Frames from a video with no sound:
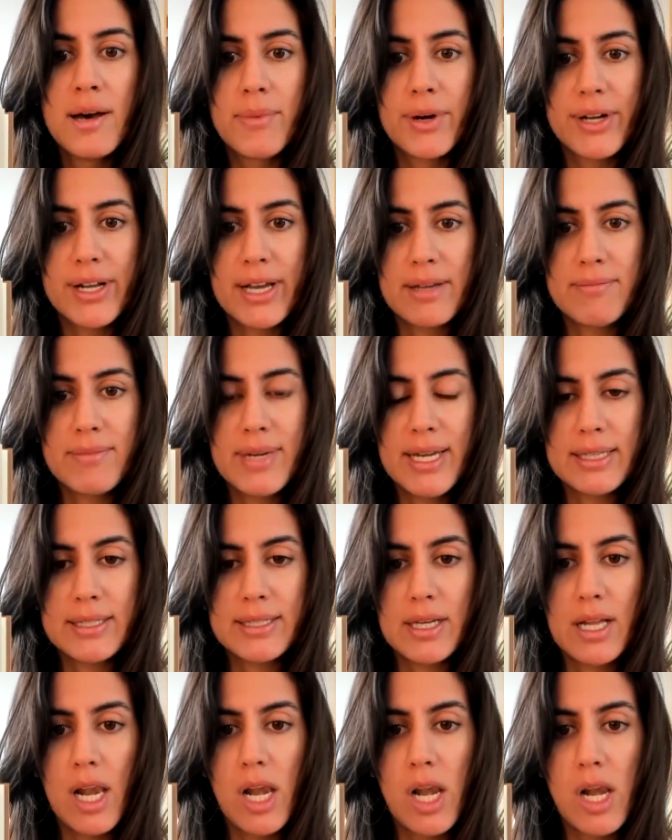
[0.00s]
but I made
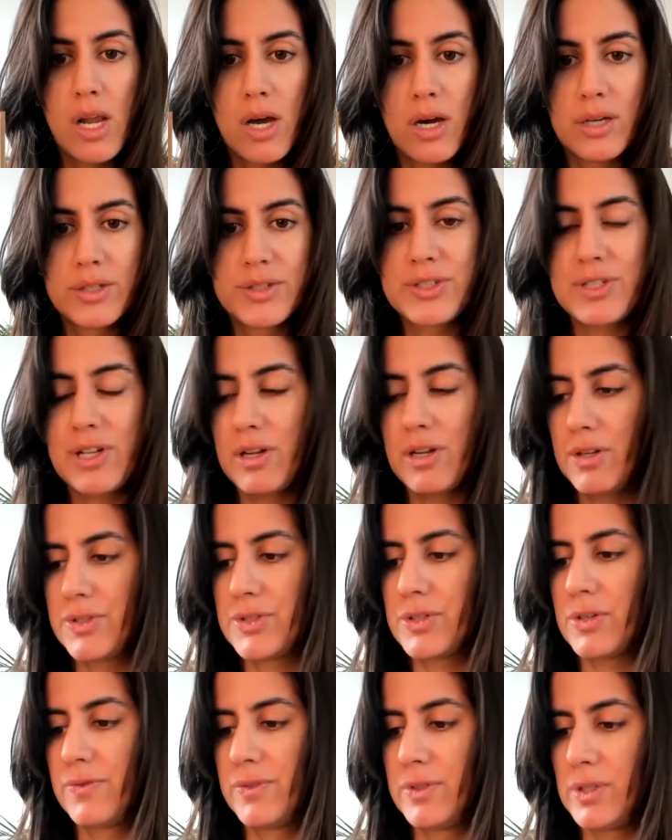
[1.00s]
lots
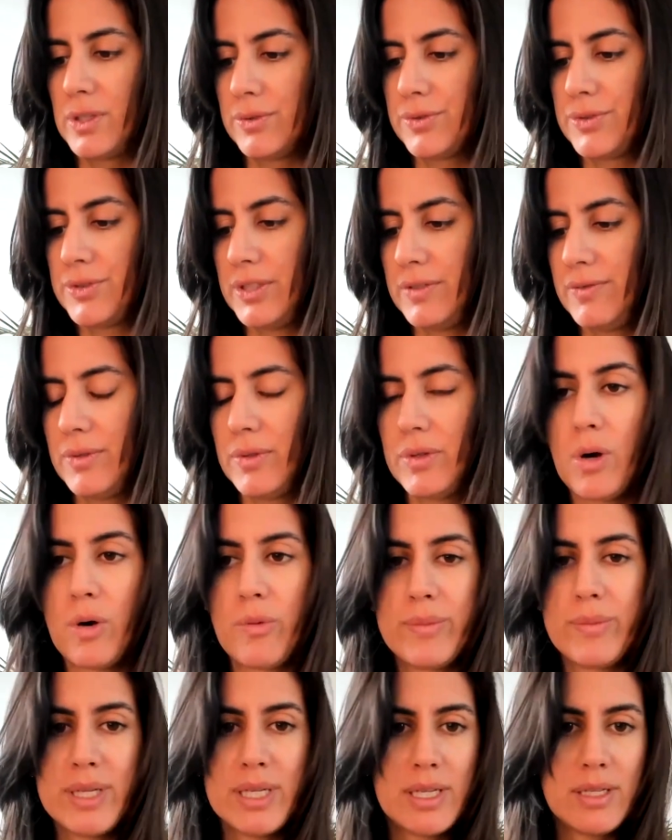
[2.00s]
of notes. If you know
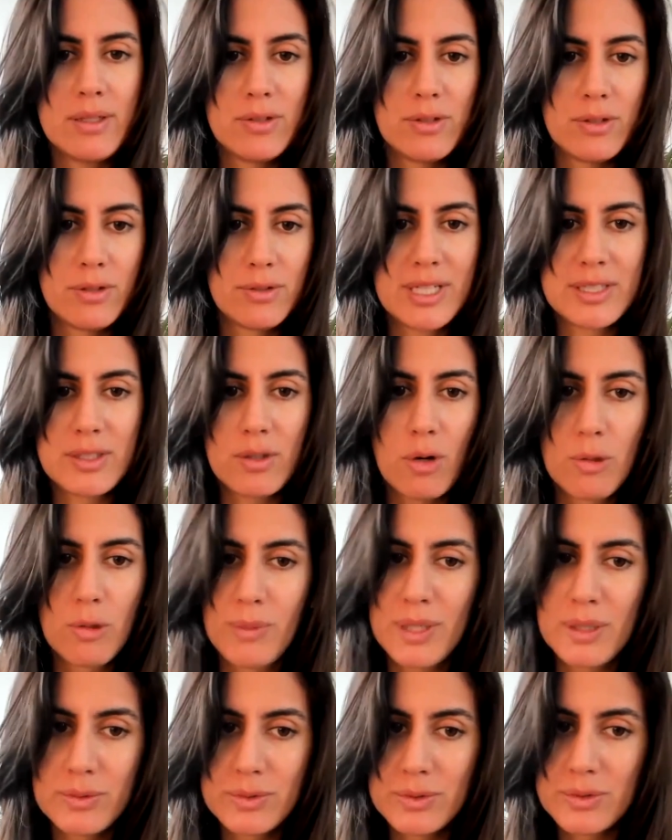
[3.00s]
me, you know that all
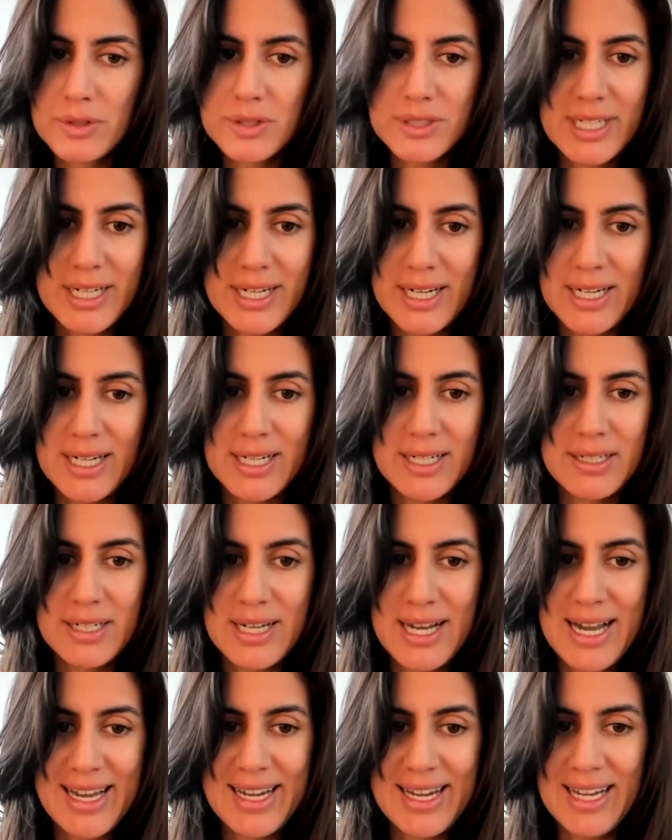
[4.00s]
my books are
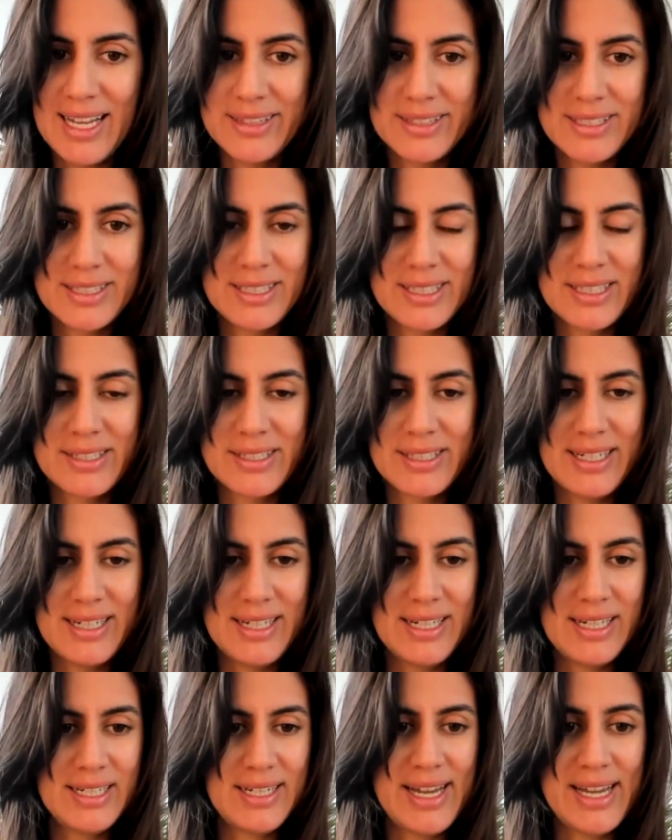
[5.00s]
highlighted
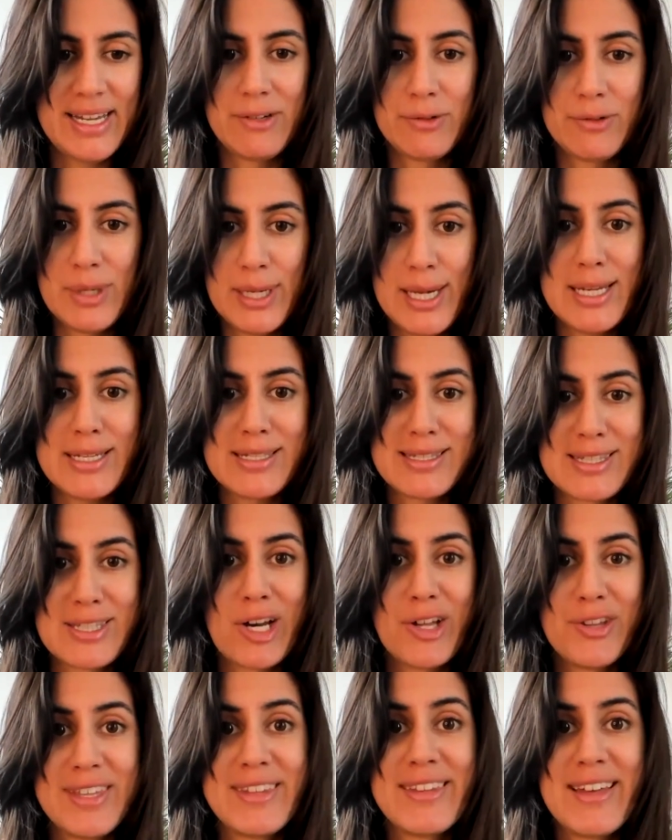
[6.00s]
and I really
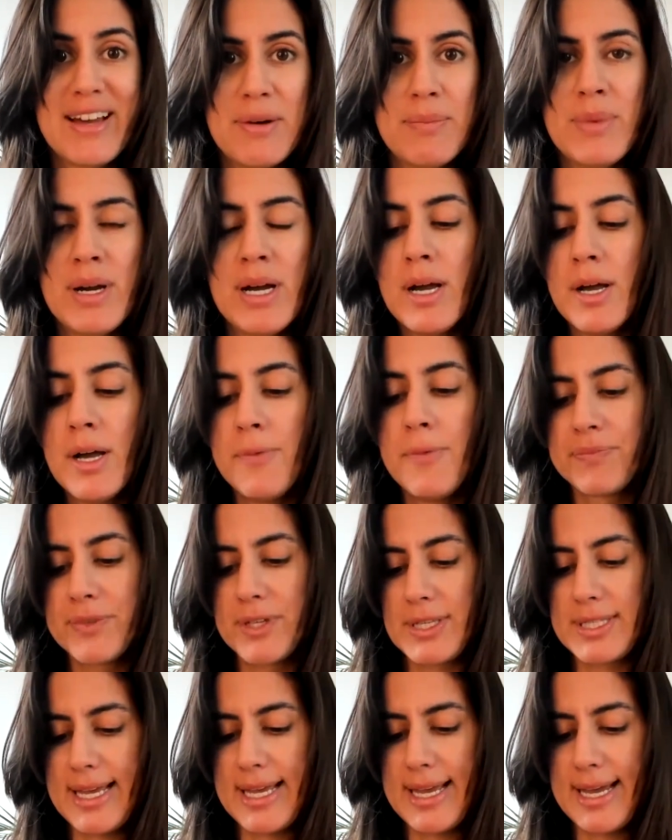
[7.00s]
study them,
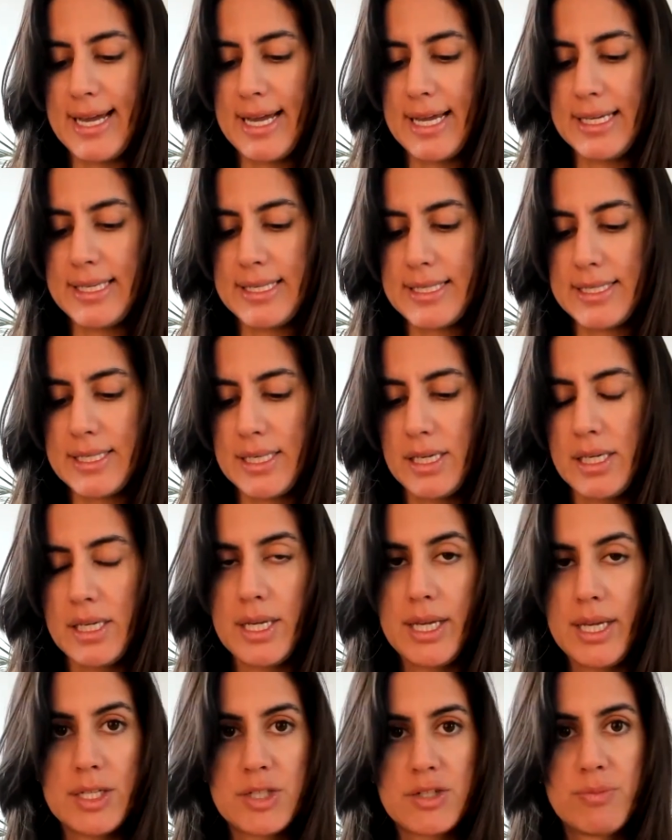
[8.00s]
because I see
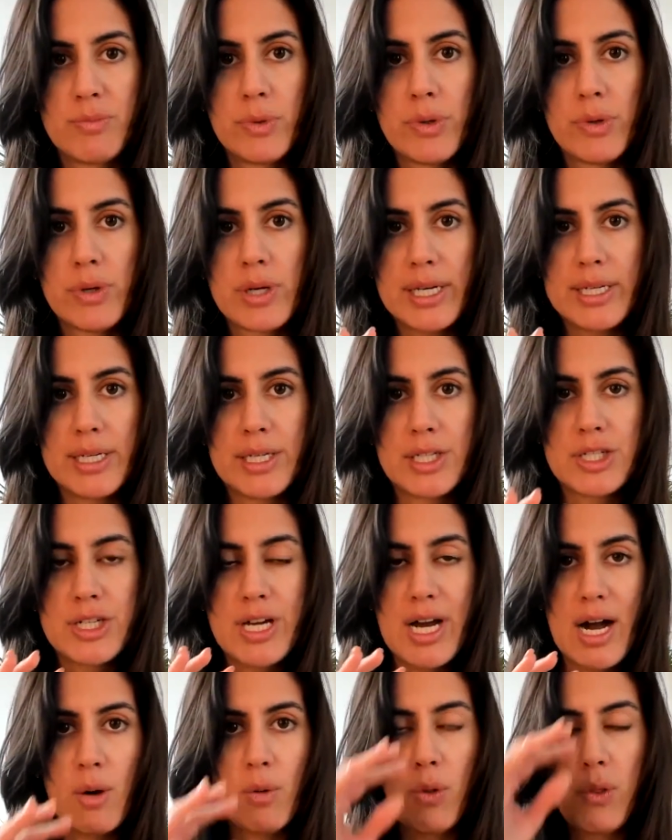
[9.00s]
each book and each
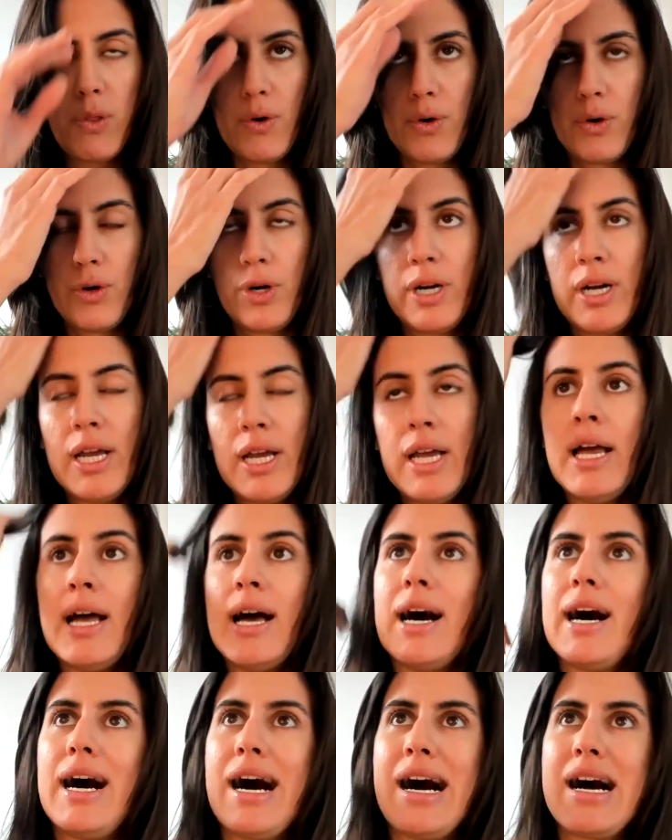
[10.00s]
author
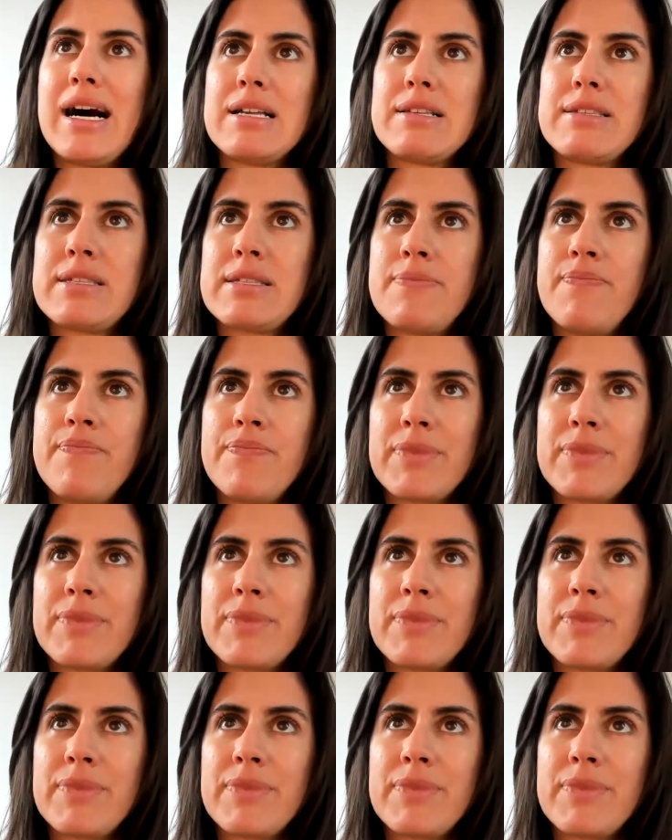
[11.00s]
as